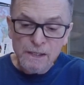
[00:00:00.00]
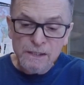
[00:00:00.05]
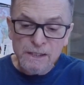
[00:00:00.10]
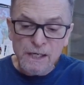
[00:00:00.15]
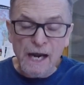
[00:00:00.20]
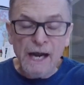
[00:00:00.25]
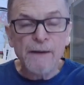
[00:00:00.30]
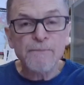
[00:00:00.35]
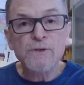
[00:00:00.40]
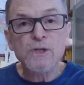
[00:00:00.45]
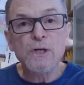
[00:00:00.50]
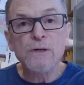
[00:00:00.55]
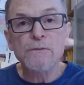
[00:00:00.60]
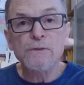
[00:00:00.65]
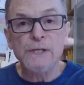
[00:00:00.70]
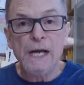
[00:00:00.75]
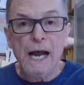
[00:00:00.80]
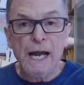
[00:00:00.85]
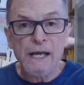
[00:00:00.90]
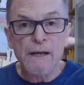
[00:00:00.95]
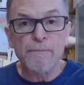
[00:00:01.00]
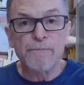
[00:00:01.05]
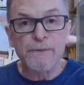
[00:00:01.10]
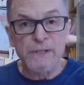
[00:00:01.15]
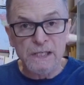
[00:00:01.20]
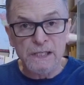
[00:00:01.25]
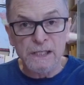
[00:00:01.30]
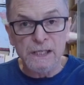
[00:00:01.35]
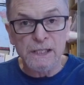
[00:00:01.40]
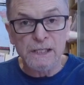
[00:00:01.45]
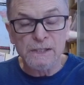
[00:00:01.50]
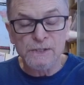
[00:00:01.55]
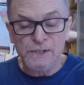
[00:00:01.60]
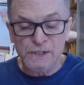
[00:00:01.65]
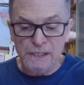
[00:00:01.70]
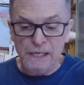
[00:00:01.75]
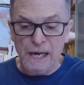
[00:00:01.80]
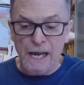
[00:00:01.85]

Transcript: type two diabetes,